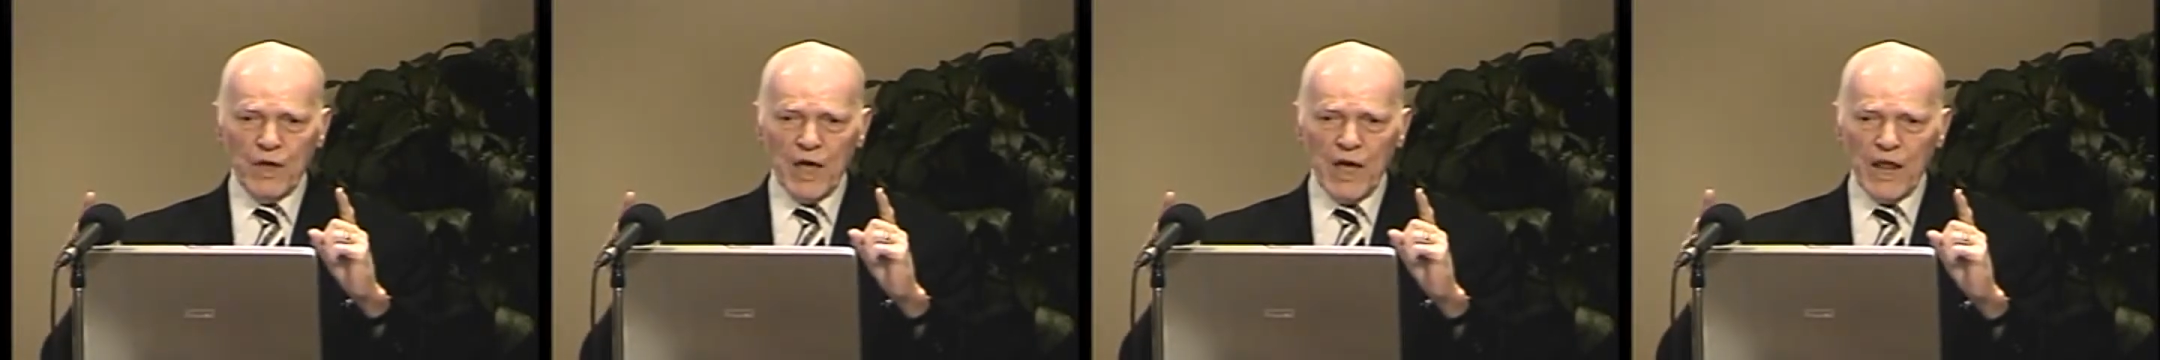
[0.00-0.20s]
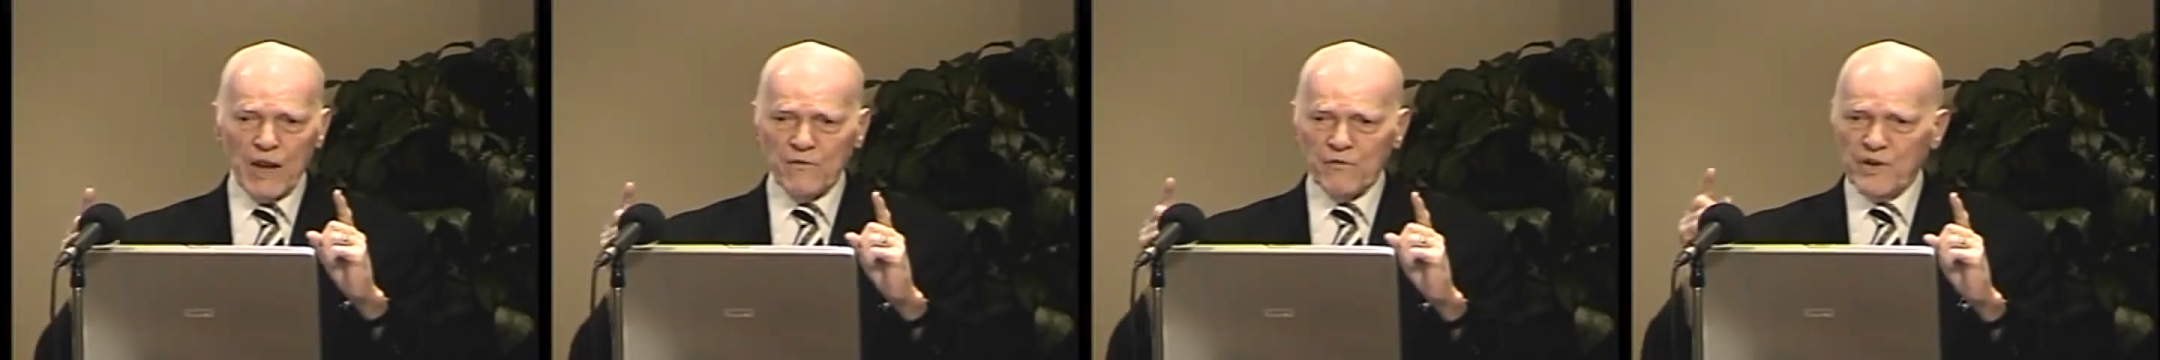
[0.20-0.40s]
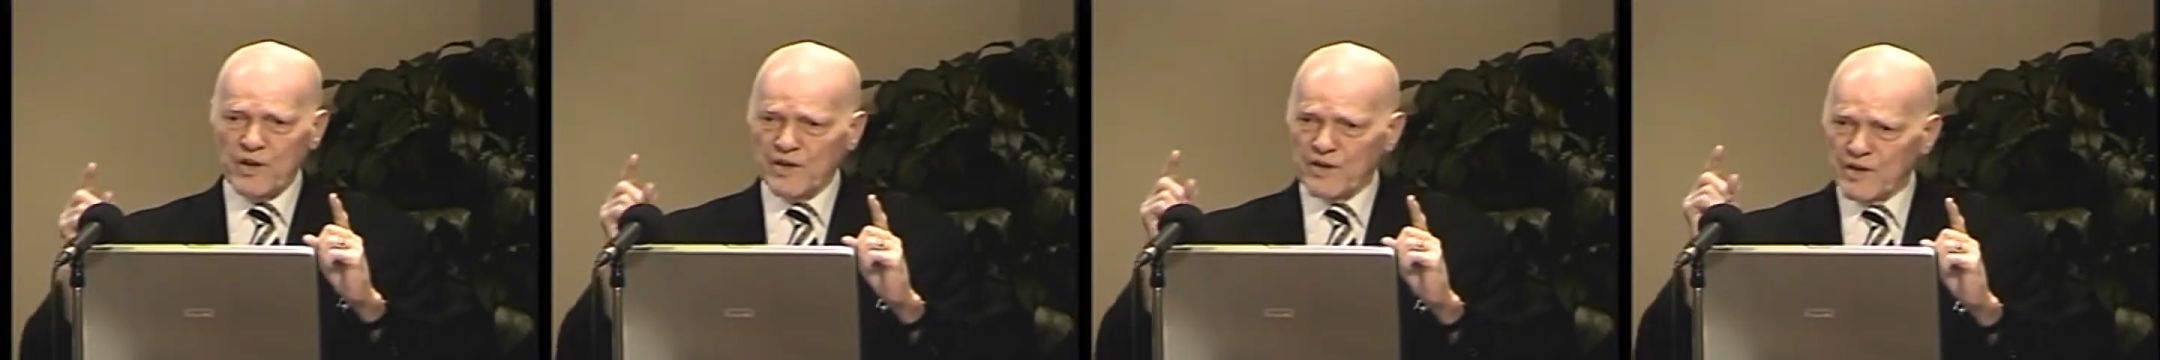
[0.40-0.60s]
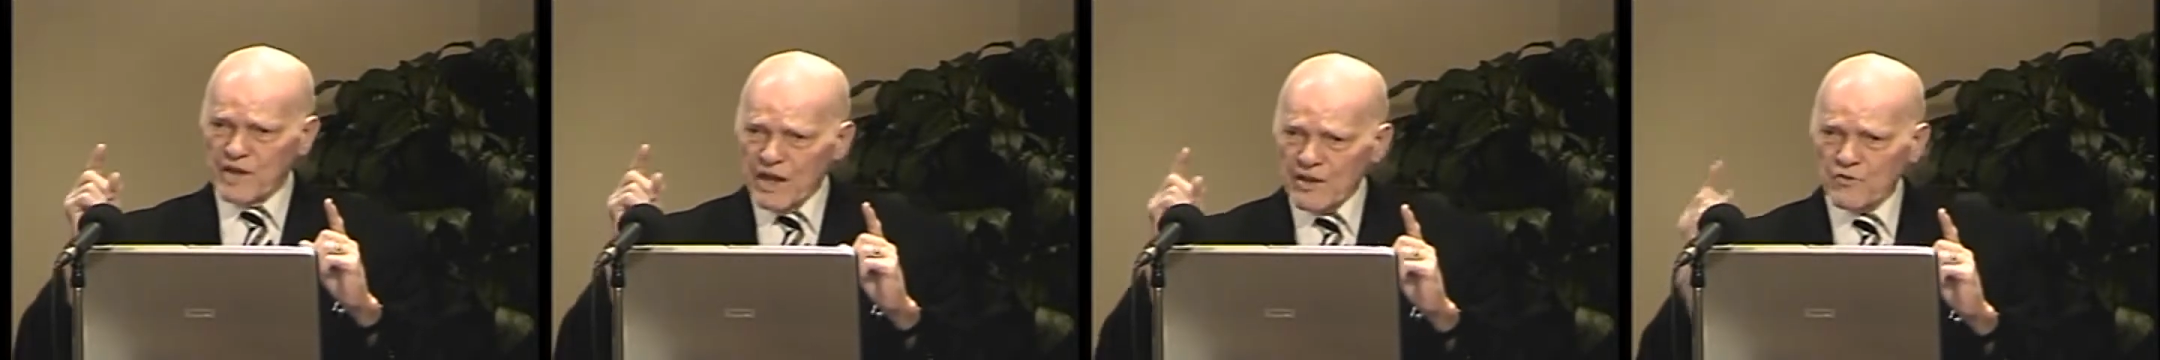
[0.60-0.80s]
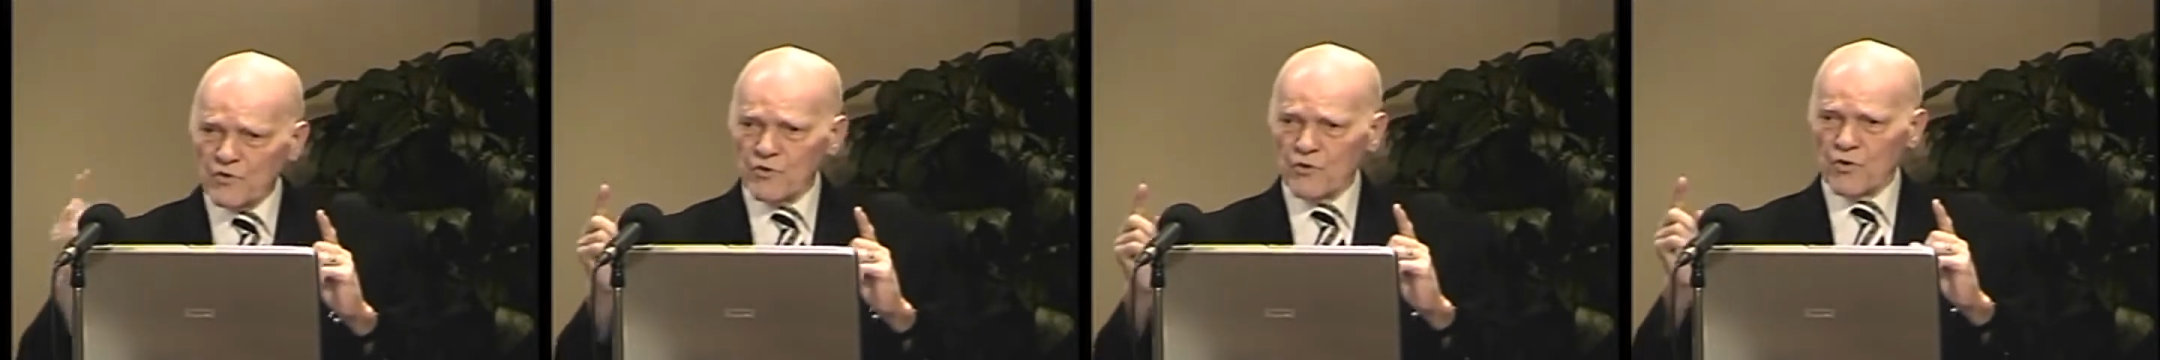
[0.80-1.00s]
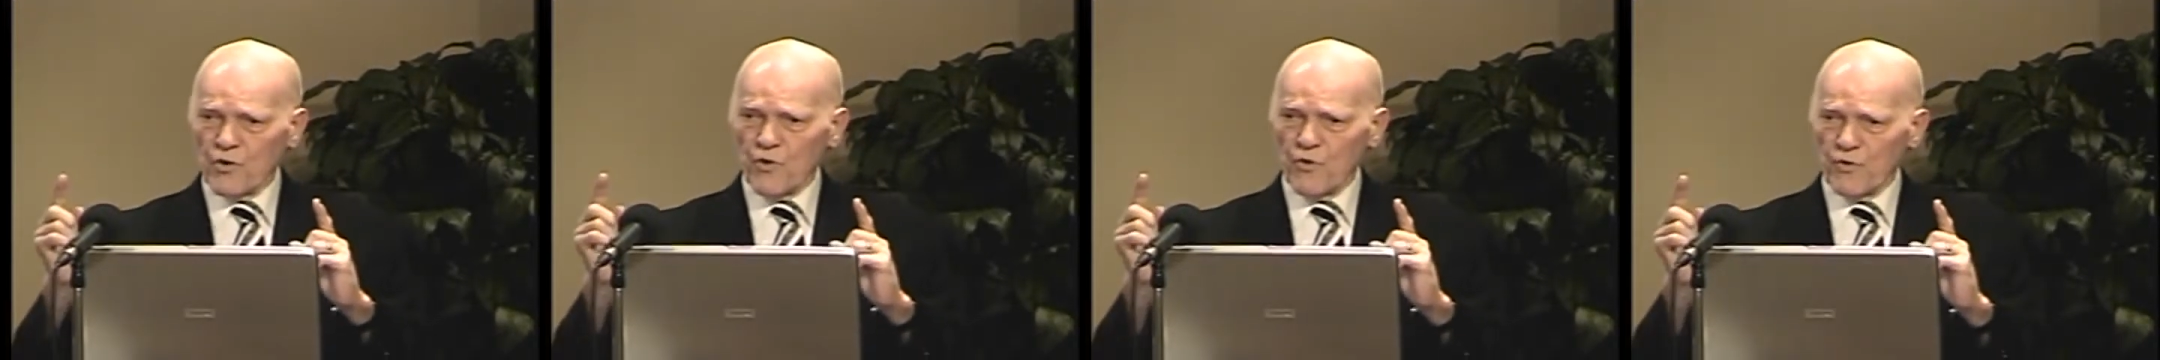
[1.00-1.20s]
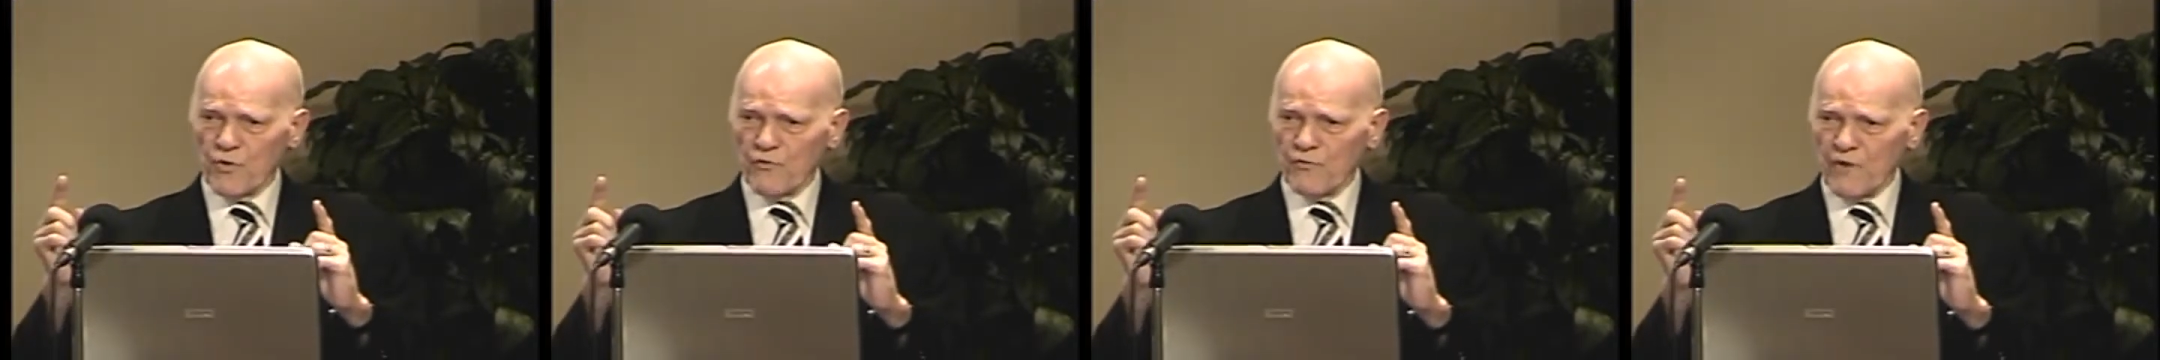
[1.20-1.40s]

And if he doesn't know the